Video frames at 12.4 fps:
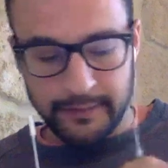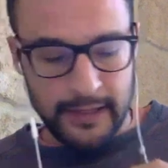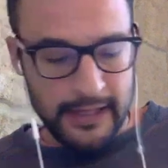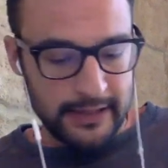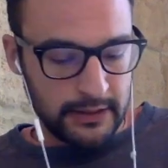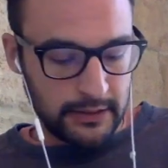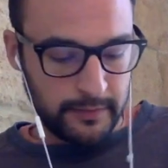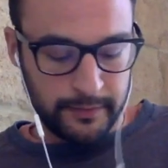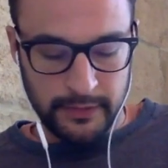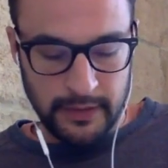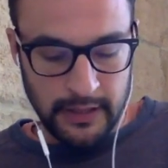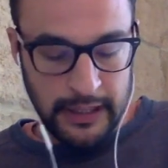Matt
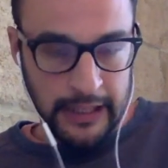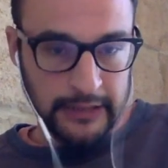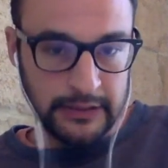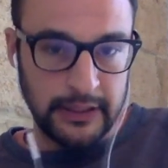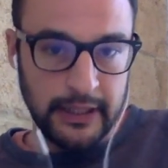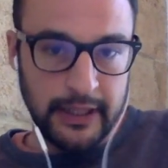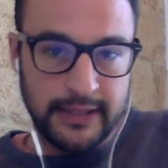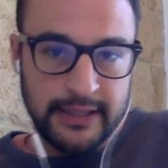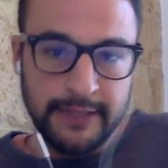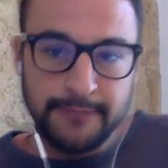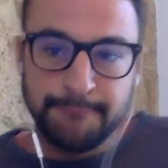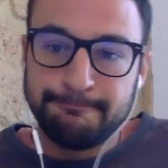and the
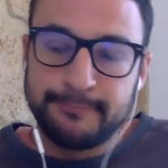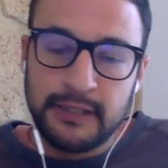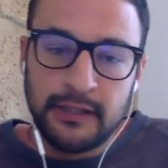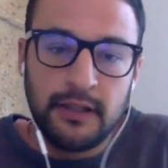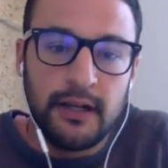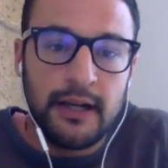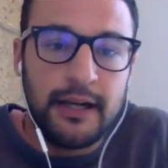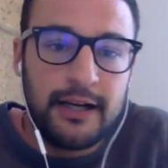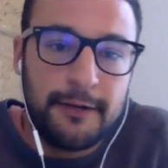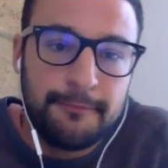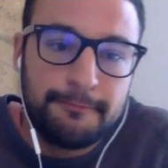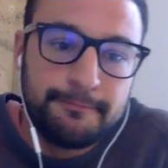team.
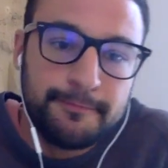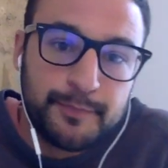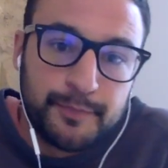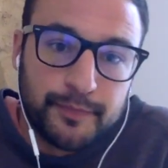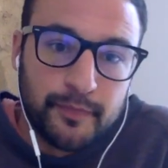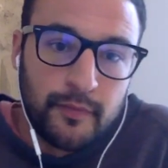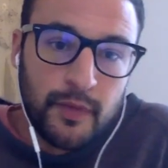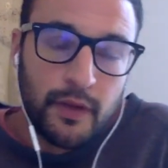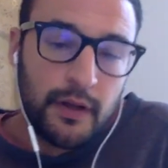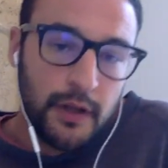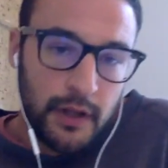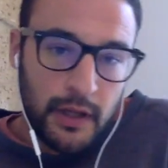
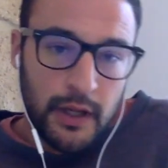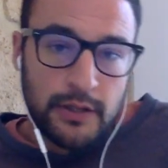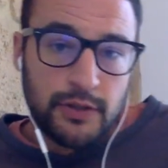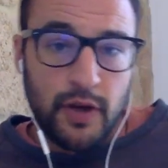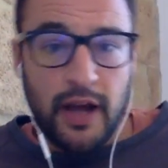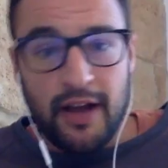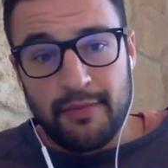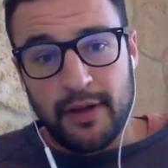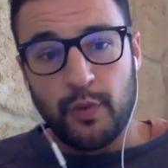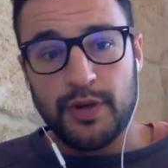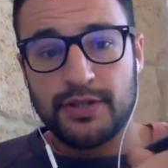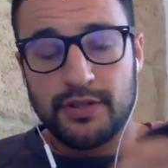So I have
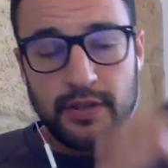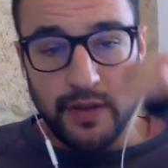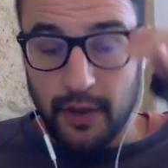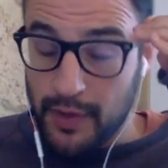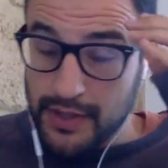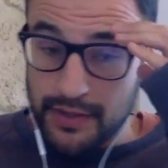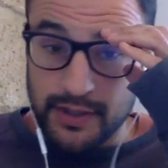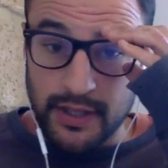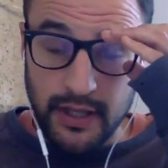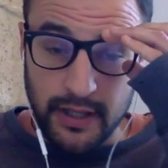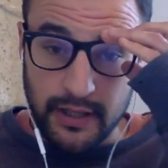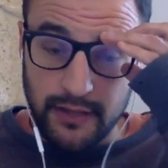the questions
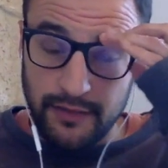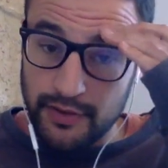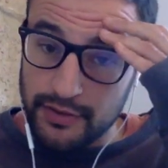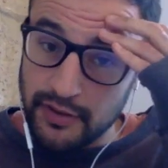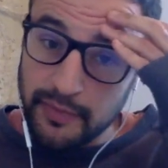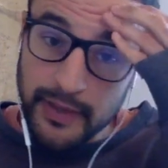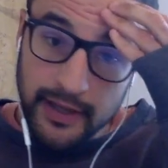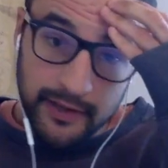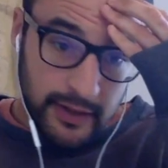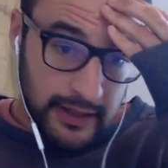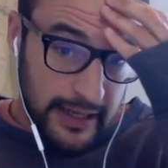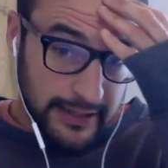here in front of me. I
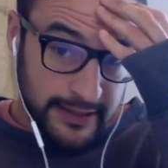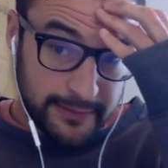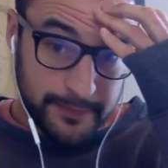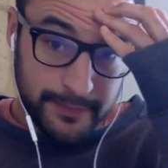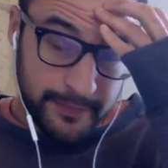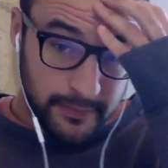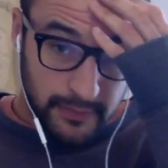really like them.